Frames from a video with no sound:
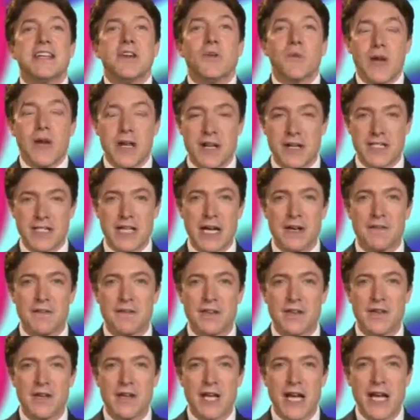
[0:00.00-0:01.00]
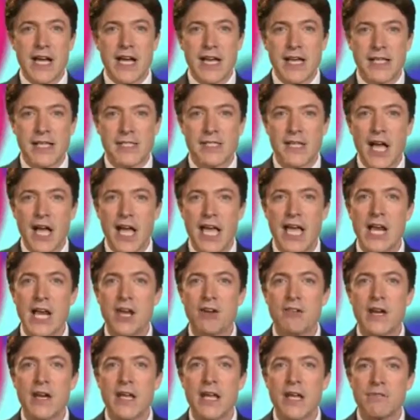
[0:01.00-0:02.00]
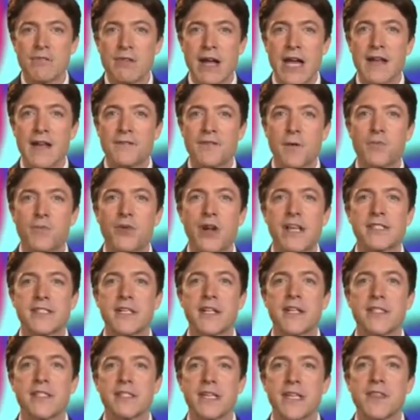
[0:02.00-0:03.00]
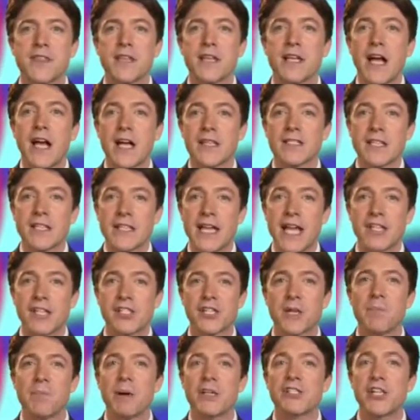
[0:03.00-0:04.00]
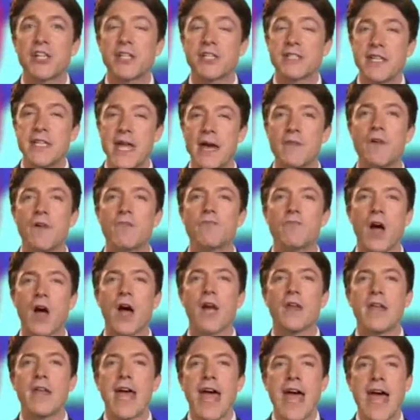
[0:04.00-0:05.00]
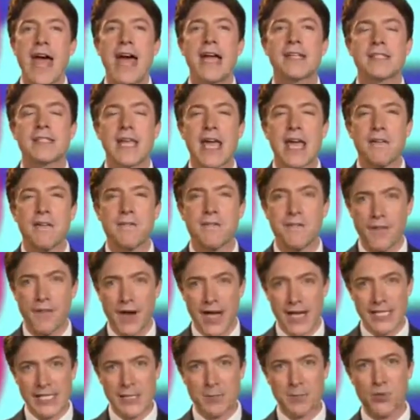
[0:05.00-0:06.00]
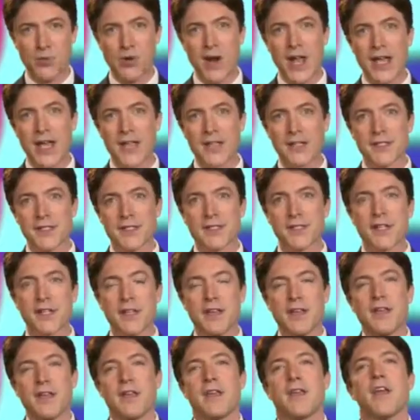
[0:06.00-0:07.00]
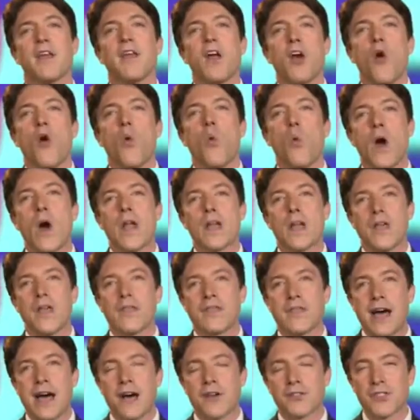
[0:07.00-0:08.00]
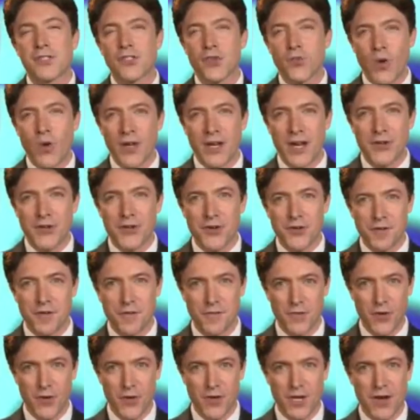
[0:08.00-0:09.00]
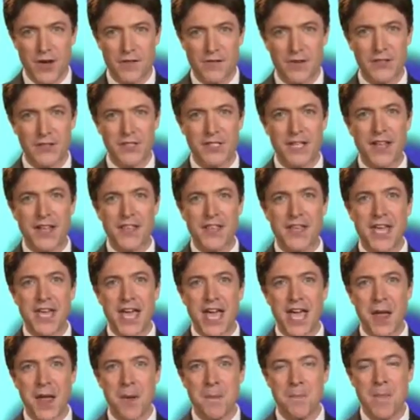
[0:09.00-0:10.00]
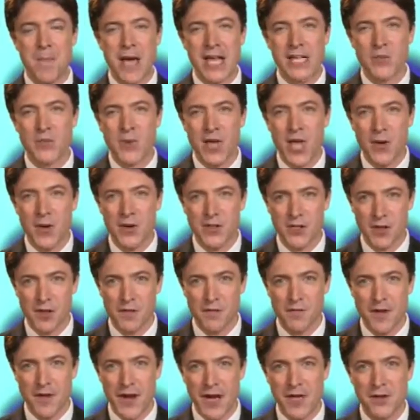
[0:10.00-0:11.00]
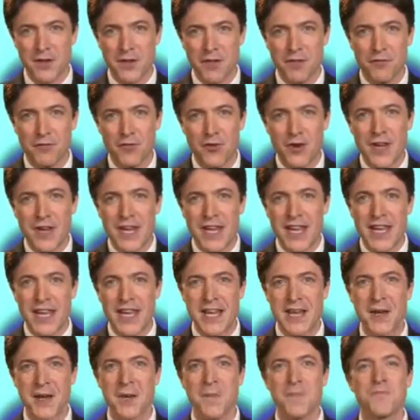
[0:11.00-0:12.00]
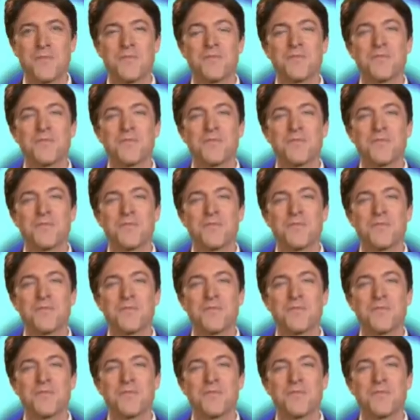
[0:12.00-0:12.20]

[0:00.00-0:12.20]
Well done for you guys. Hillary ran for president in the last election, but she's never run as a vice pres. 1,140 of you still in the game as we go into the final 3.